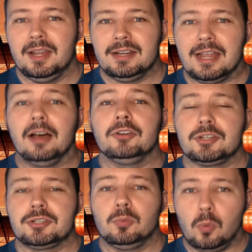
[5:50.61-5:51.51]
Now,
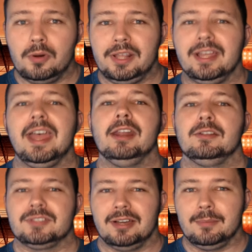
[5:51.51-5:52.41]
just a warning ahead
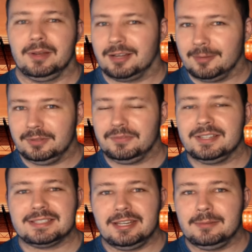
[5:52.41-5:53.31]
of time, a couple of
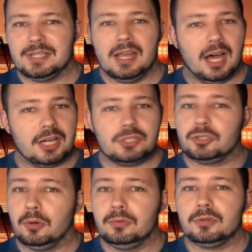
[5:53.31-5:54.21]
these teams I
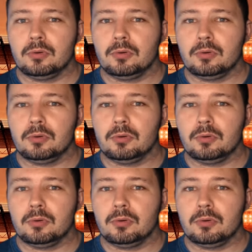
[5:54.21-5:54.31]
don't